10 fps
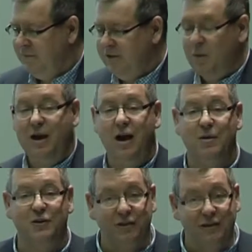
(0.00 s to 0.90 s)
So when I
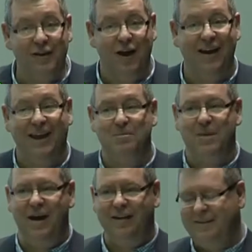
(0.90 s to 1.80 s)
was lying in
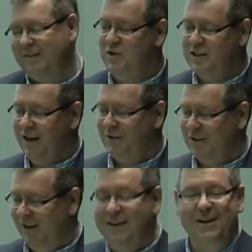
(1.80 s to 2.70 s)
bed for a day or
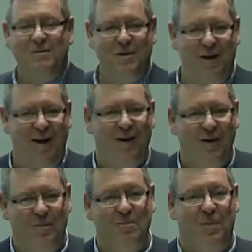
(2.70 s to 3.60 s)
so with my
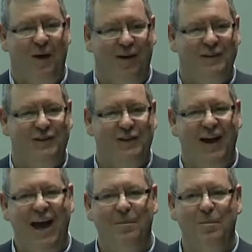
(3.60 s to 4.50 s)
arm bust,
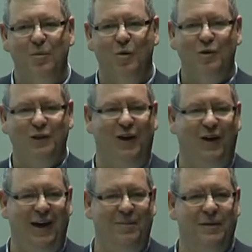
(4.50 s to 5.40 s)
I had more
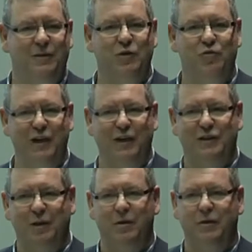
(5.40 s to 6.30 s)
time to read
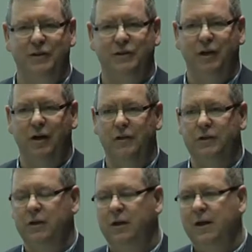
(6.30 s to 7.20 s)
some of the
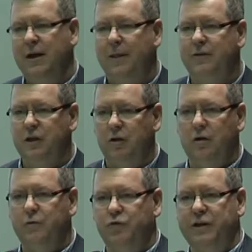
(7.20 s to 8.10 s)
research. And there was a
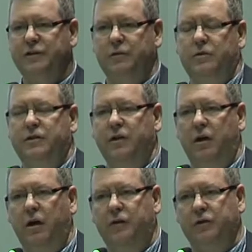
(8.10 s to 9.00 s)
lot of recent
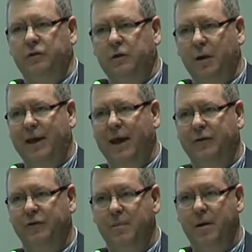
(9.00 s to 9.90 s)
research coming
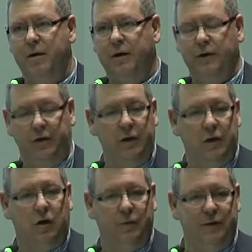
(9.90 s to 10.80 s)
out of America
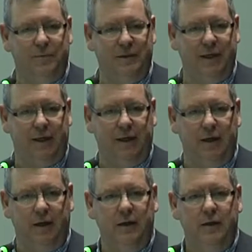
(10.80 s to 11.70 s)
on this
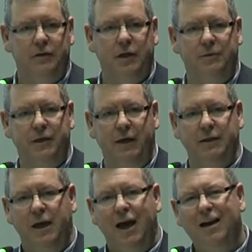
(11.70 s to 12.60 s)
particular subject.
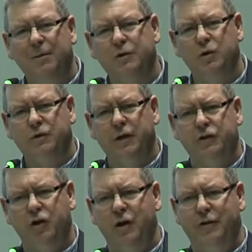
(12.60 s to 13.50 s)
And I was also
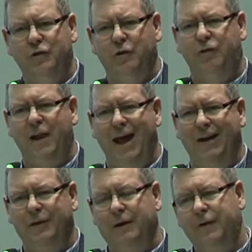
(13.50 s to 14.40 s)
trying to
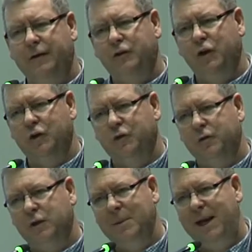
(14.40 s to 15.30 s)
reflect that if I
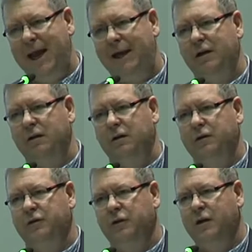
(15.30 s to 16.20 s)
took the
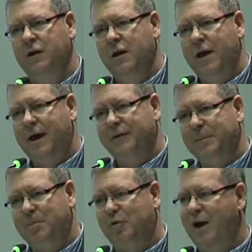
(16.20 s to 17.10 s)
millennials as a
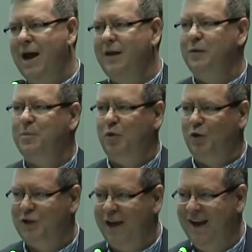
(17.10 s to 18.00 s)
brand
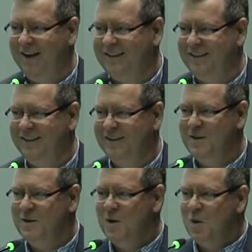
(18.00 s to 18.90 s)
project,
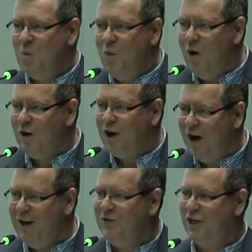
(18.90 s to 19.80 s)
what
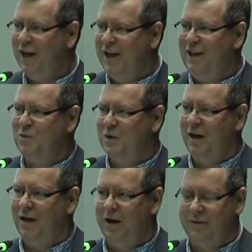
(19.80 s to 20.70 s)
kind of change would I
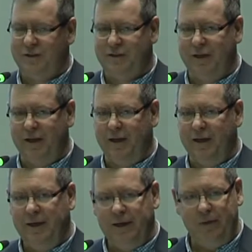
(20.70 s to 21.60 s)
like to see
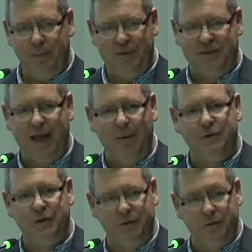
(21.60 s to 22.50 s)
in the
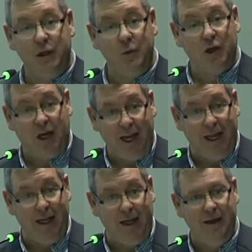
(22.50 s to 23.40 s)
perceptions that were
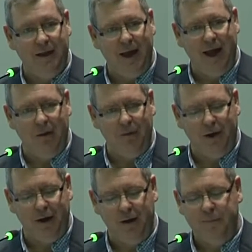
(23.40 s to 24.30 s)
clearly out
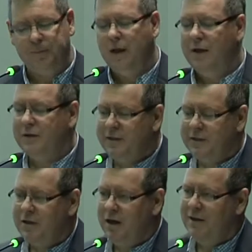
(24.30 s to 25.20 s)
there? As I
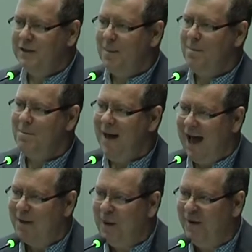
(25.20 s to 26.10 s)
started to
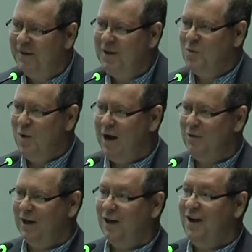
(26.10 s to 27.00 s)
map where
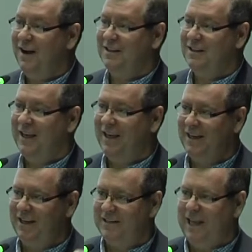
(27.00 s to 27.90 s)
I'd like to take
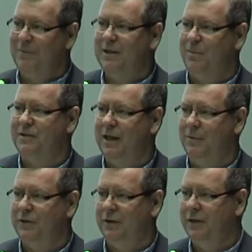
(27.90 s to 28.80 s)
an accepted
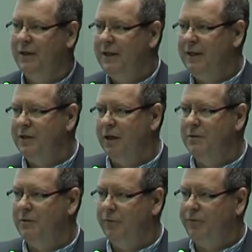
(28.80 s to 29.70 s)
perception in
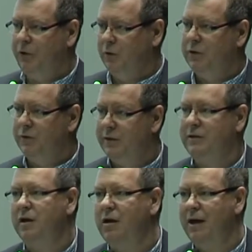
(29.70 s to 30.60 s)
terms of a future
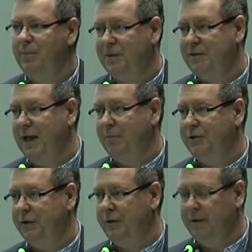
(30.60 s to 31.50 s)
desired
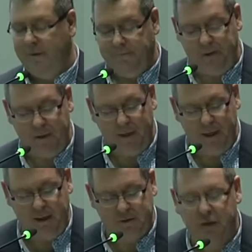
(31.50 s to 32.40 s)
perception for the
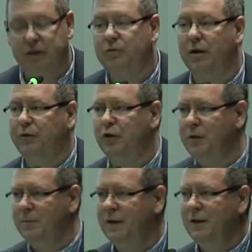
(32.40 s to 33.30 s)
millennials. And I'll just run through
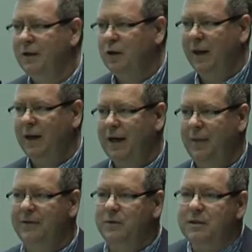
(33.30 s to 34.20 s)
them quickly.
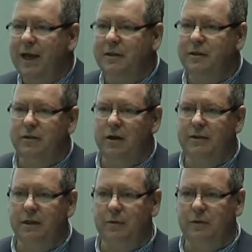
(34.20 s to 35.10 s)
And this is an
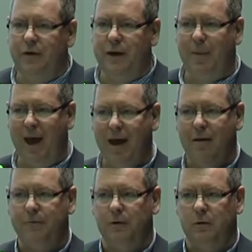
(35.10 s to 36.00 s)
exercise that was very
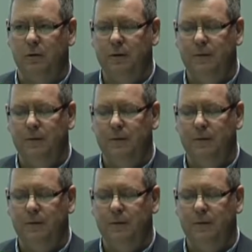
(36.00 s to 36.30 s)
powerful